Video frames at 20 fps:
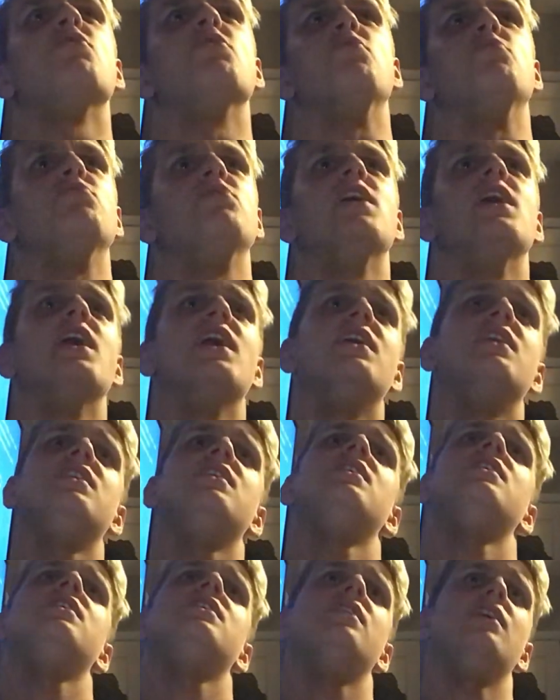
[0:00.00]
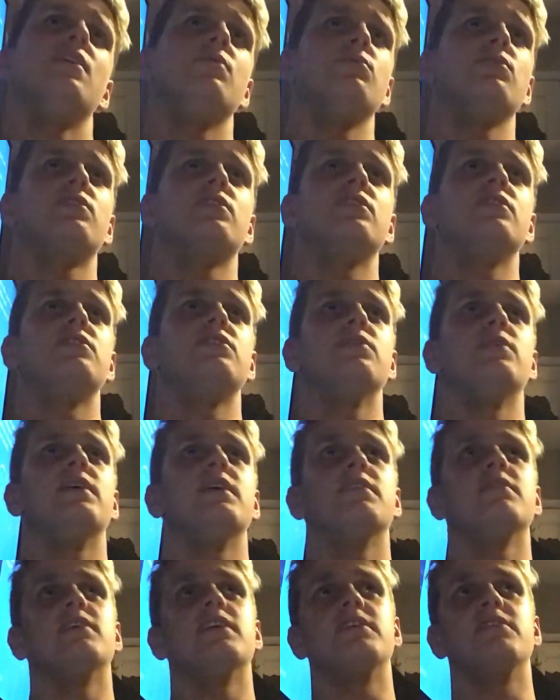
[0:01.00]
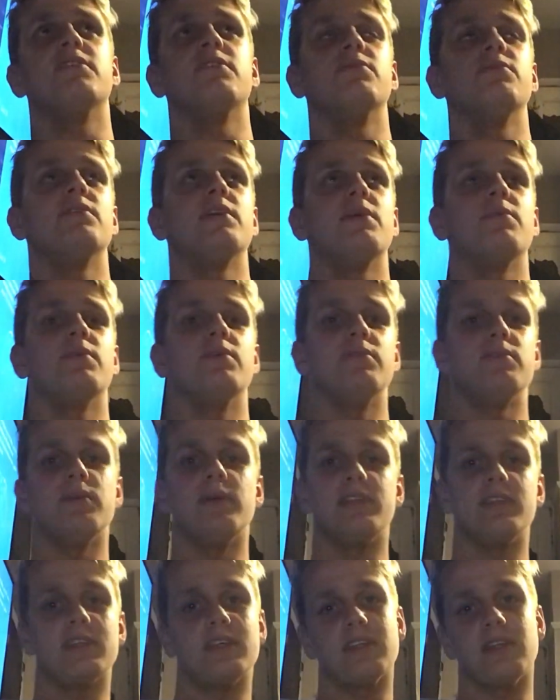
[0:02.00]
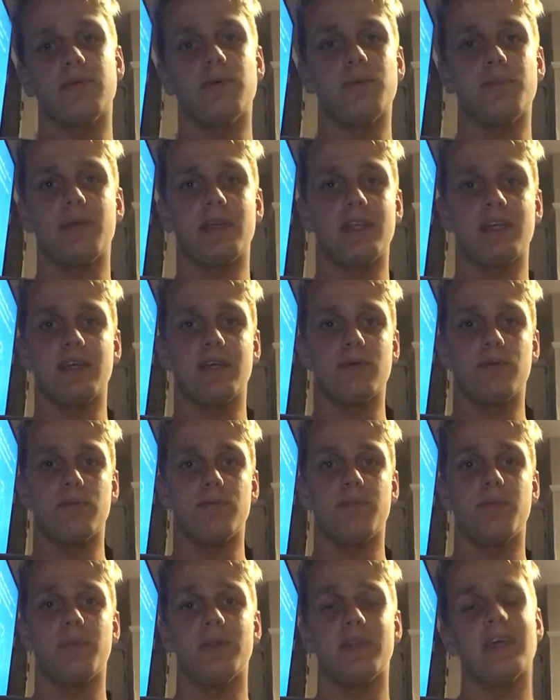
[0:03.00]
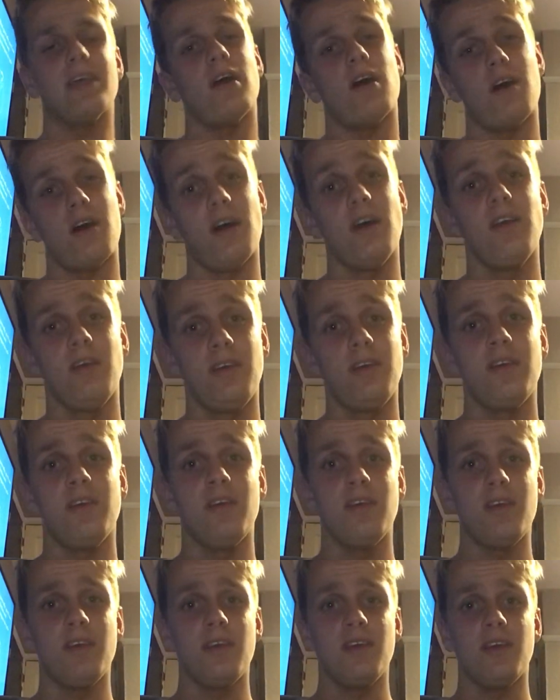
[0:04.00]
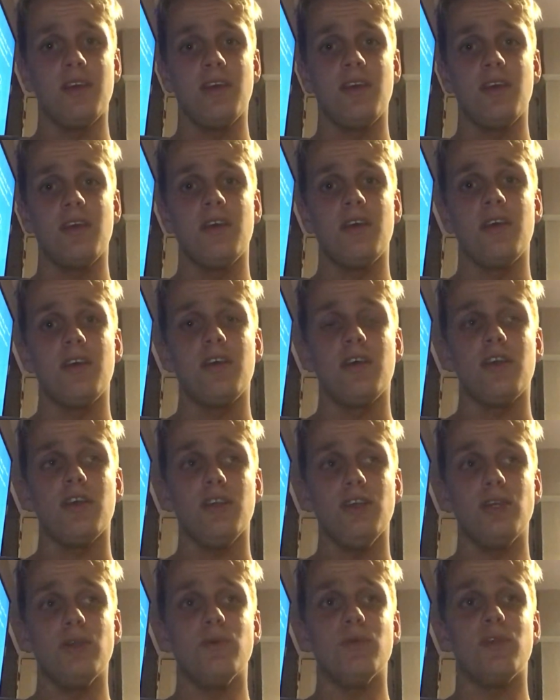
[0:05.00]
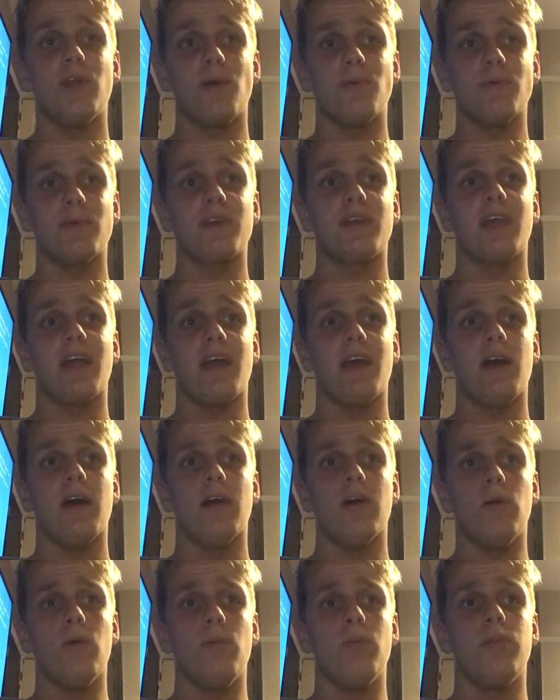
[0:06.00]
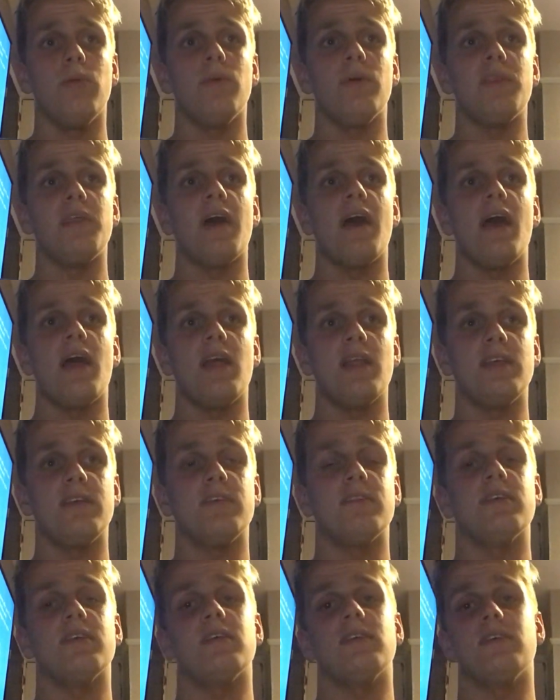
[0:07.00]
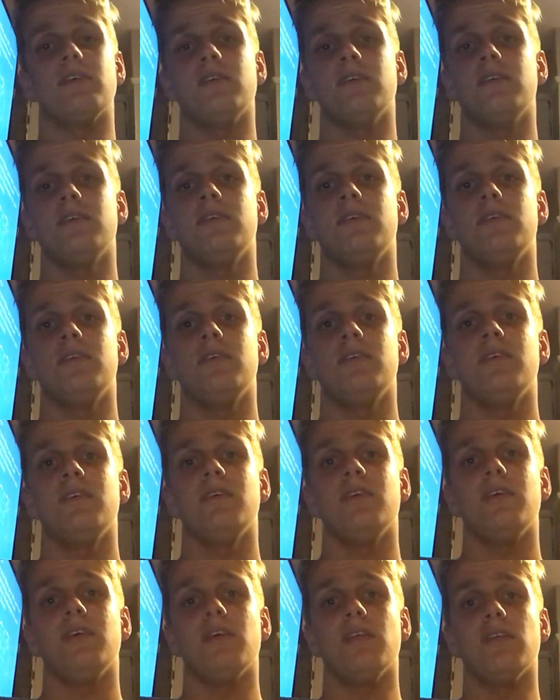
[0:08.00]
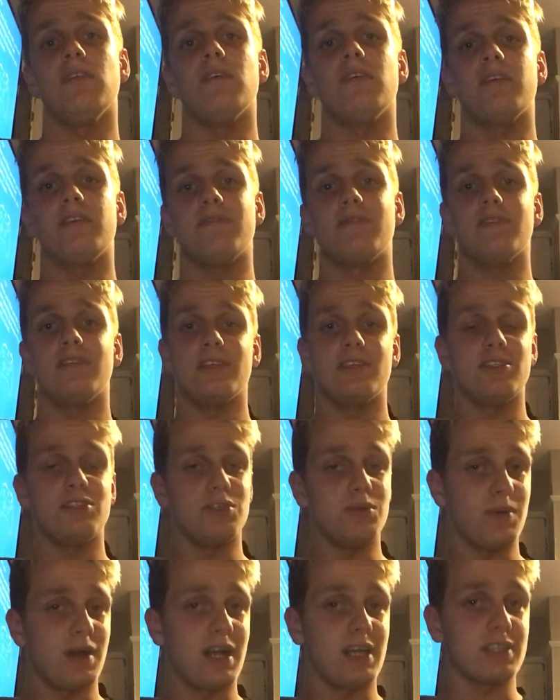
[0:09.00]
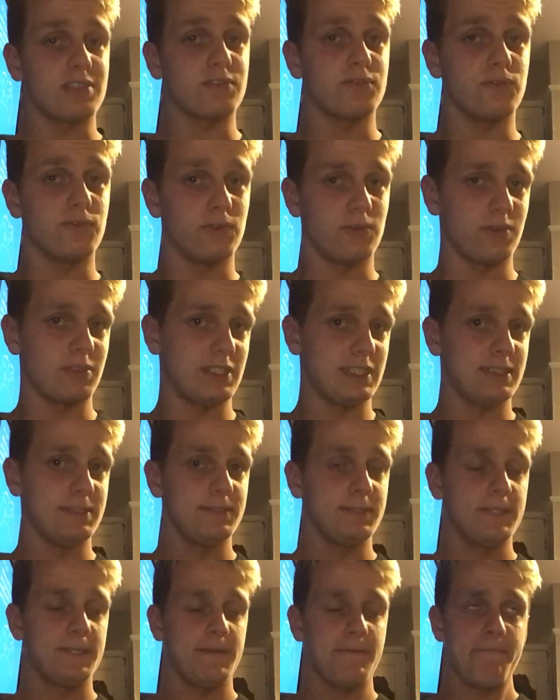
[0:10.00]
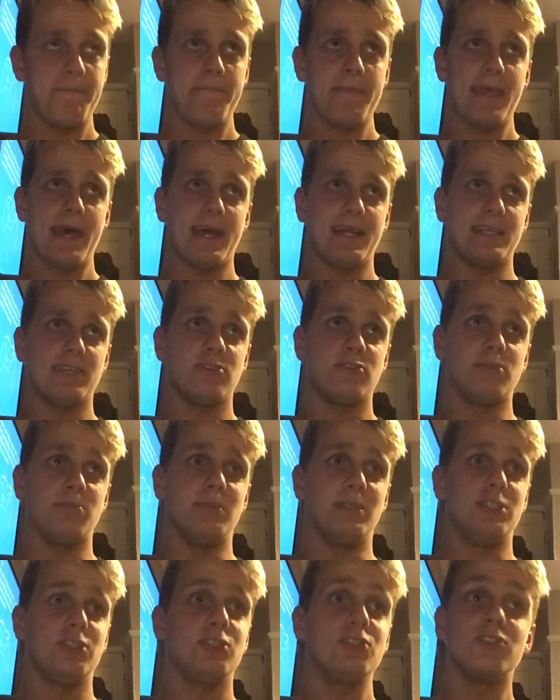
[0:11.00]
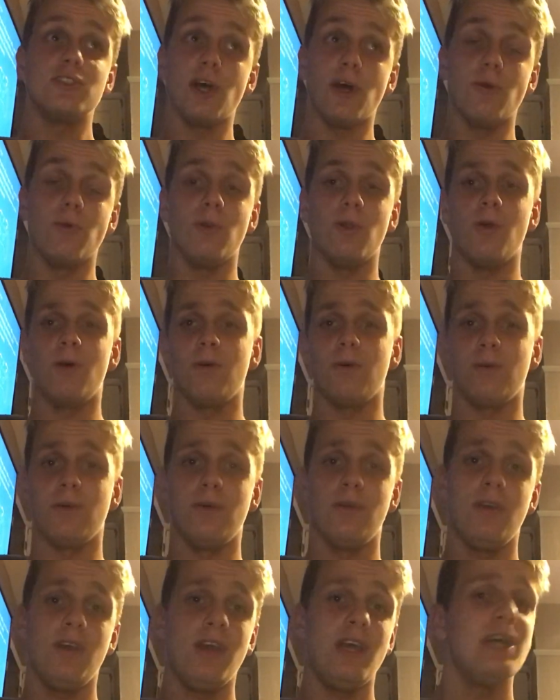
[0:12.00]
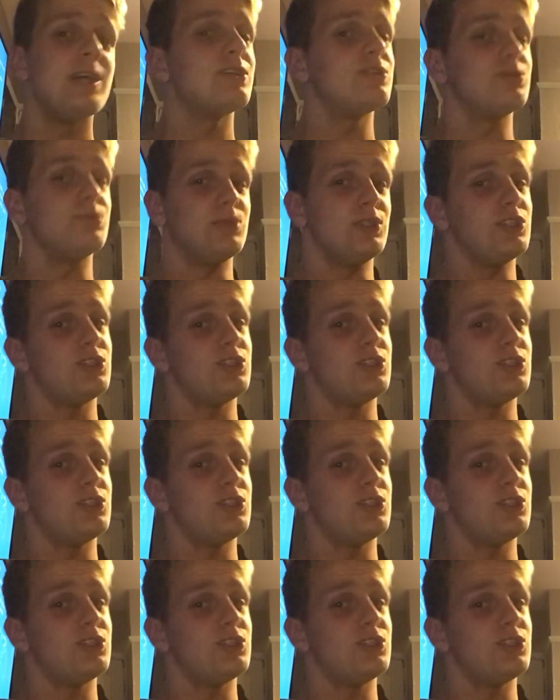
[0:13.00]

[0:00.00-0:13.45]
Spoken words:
oh, nah, I'm not going to do it. They won't do anything, there won't be any help, but they are. You don't get help with anything in life unless you ask for it. And it took me so long to